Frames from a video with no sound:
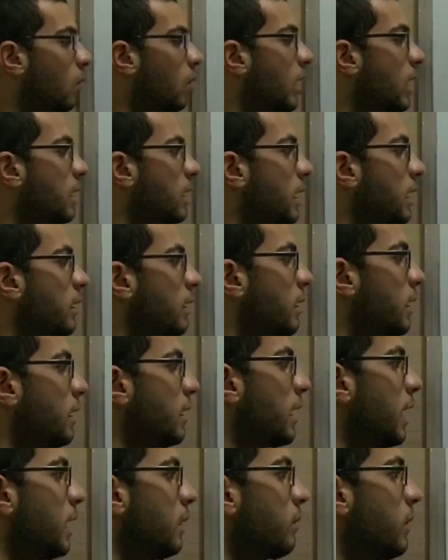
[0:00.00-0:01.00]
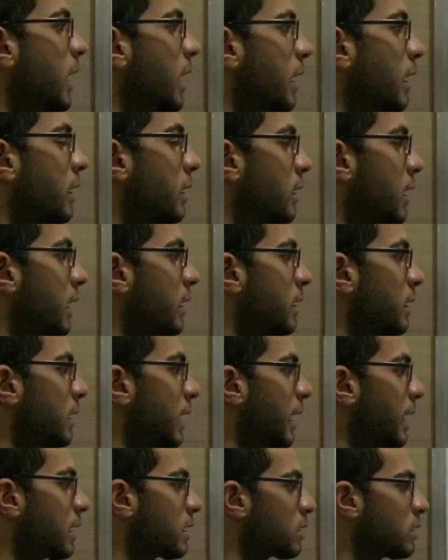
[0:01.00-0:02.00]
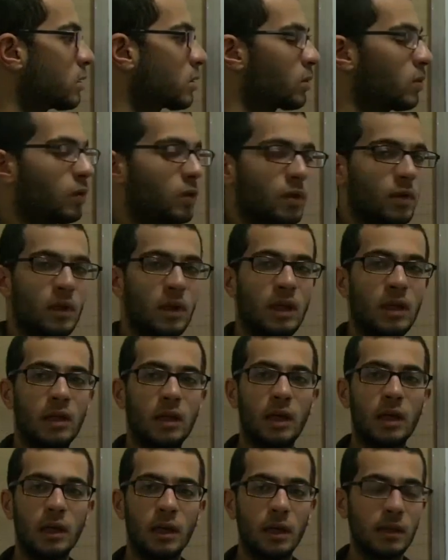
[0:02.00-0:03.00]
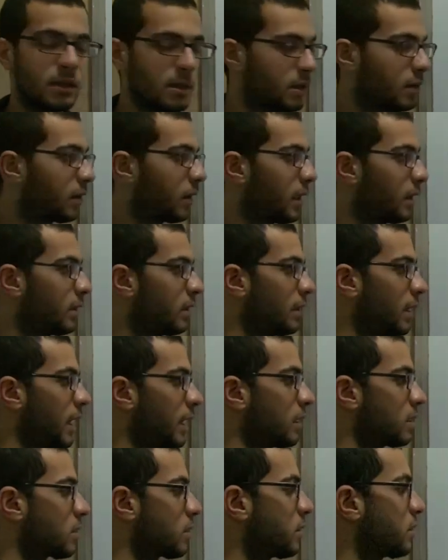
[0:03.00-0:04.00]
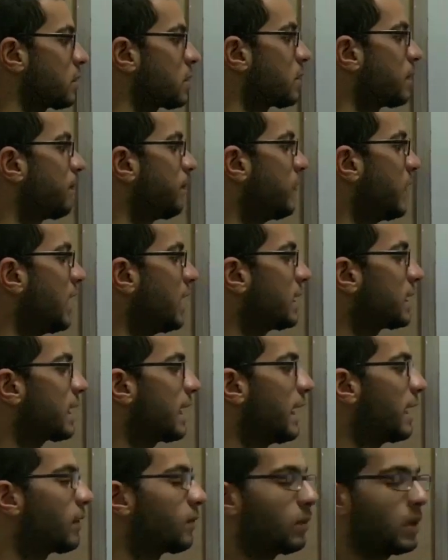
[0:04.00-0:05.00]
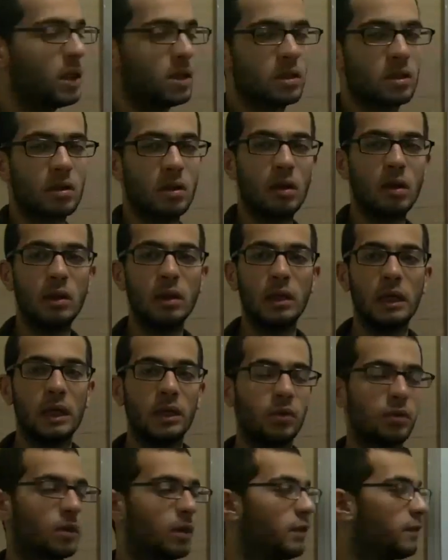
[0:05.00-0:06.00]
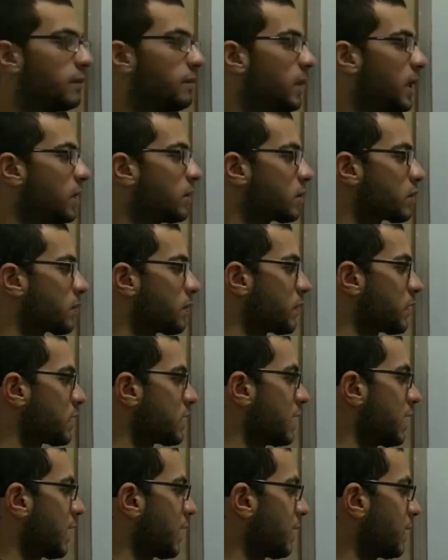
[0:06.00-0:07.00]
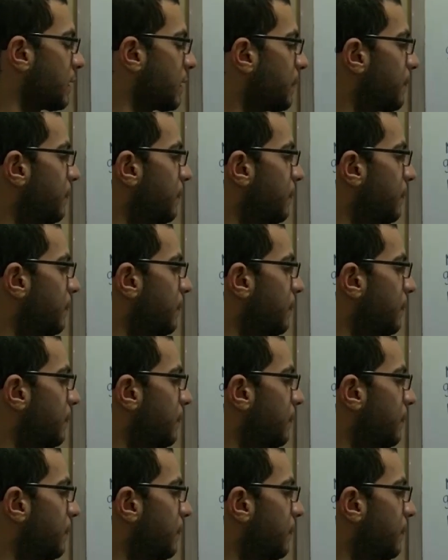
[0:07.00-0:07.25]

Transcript: while in the non-myelinated axons or the non-insulated axons, it can reach only 12 meters per second.